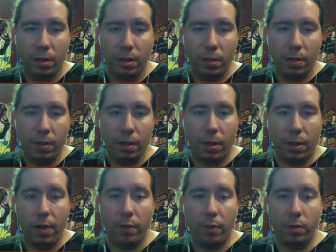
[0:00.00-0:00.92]

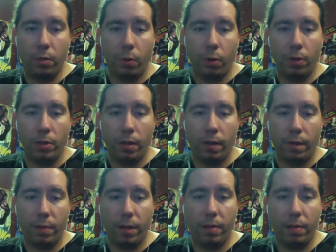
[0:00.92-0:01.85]
Other stories I've
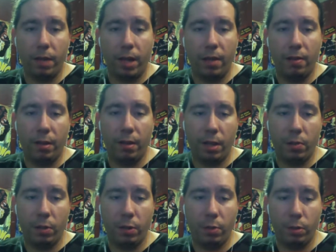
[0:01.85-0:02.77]
not. That's
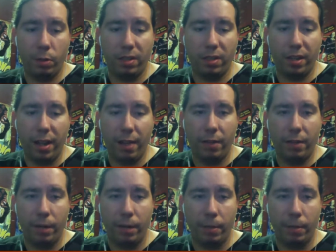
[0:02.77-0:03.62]
right. This one doesn't have comment.